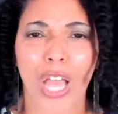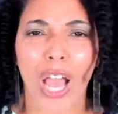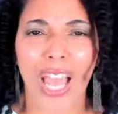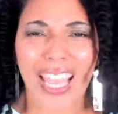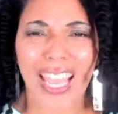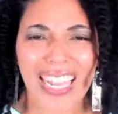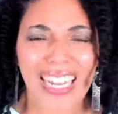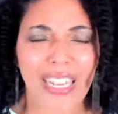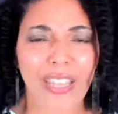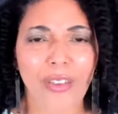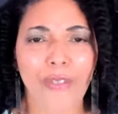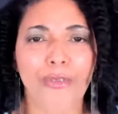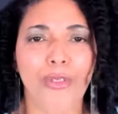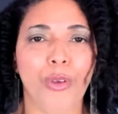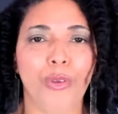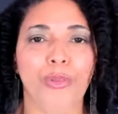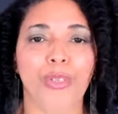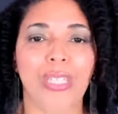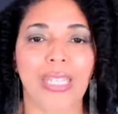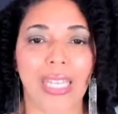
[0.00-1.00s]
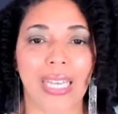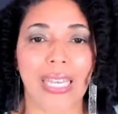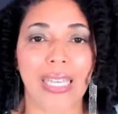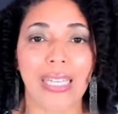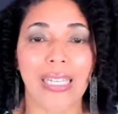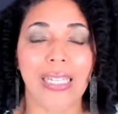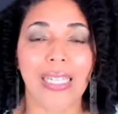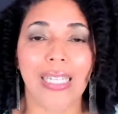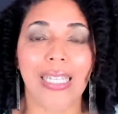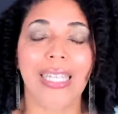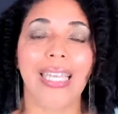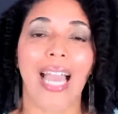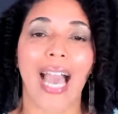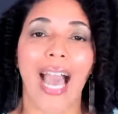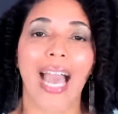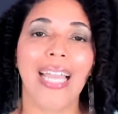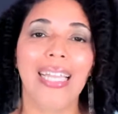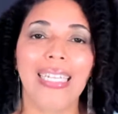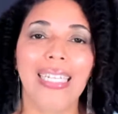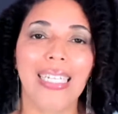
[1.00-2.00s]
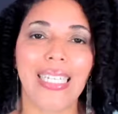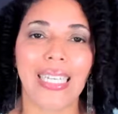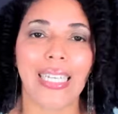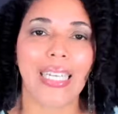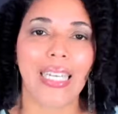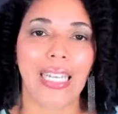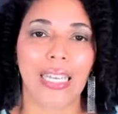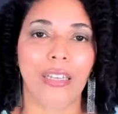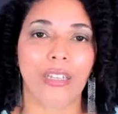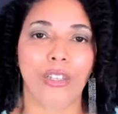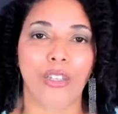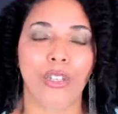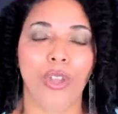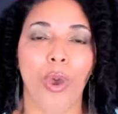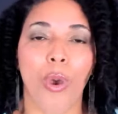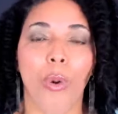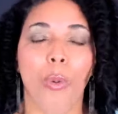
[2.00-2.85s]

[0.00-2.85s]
any of those things, the idea is